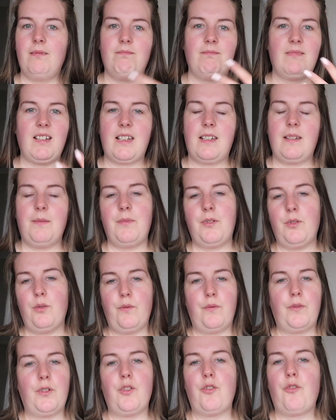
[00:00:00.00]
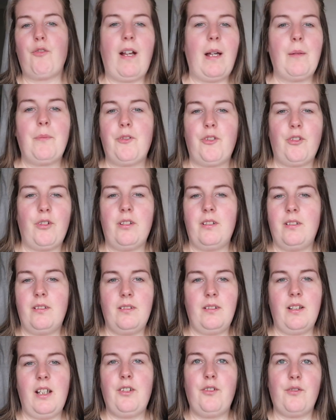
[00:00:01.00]
there's some sort of contraption
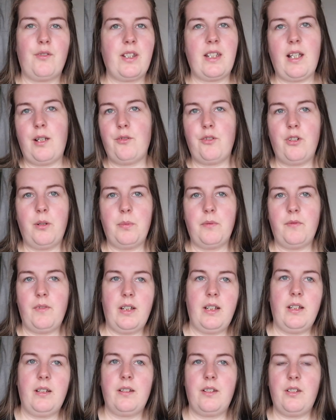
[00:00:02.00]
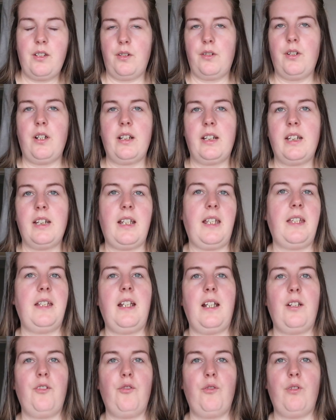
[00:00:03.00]
and you're sat on top of it so that I can get the
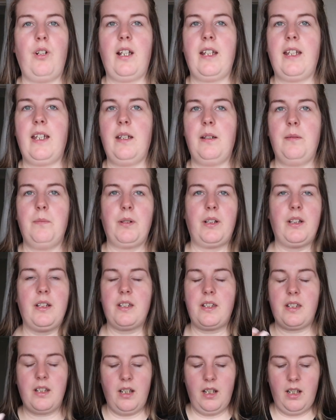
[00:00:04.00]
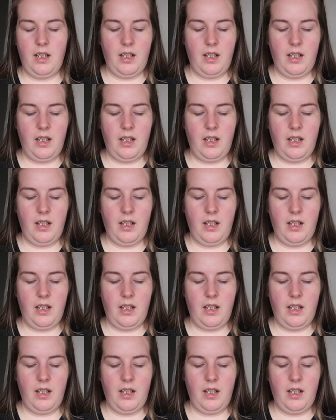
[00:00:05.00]
natural light in, because